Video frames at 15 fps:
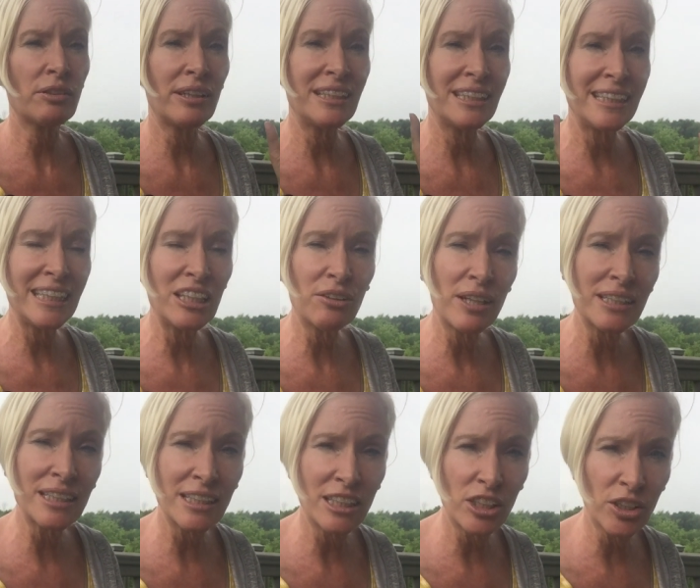So I see her
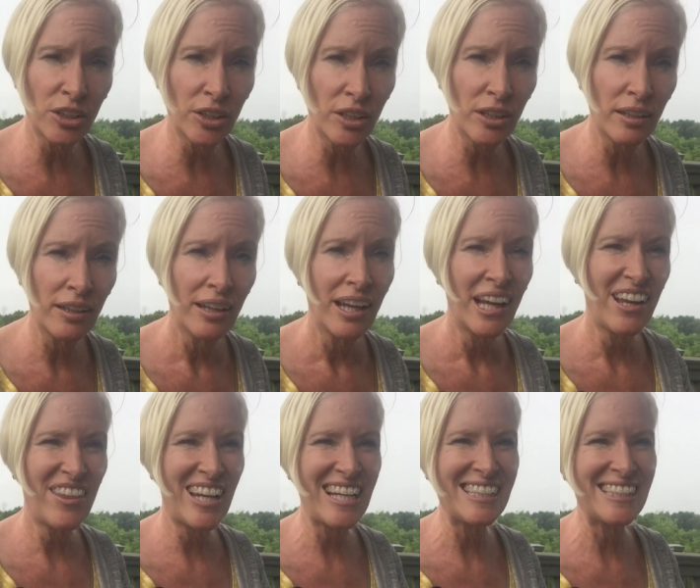as a little girl,
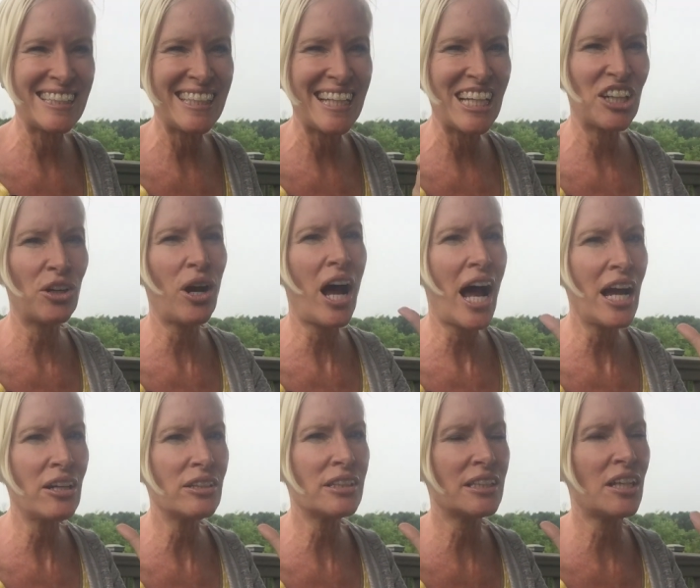and then I see her
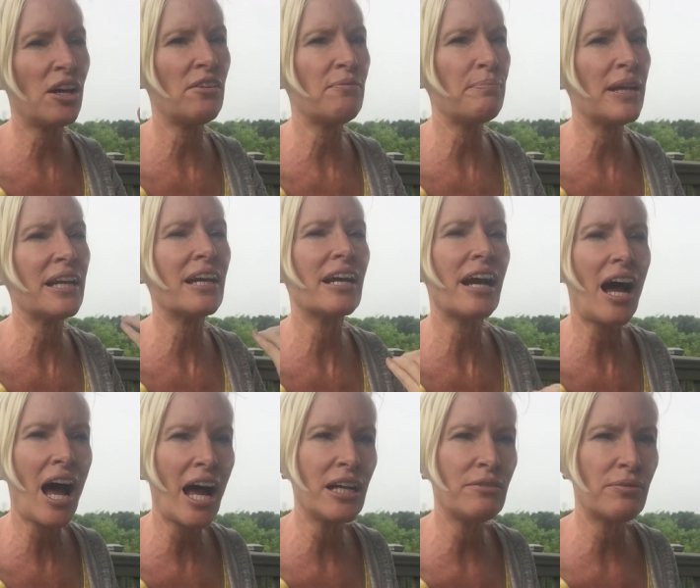higher self being a
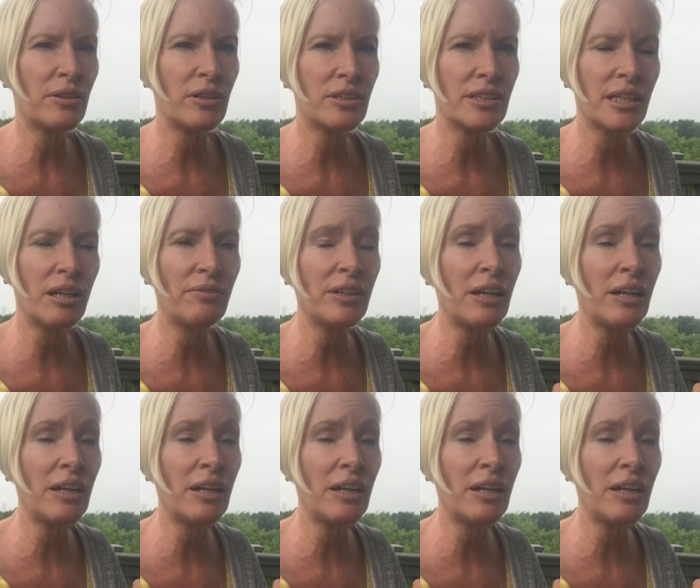guide for herself.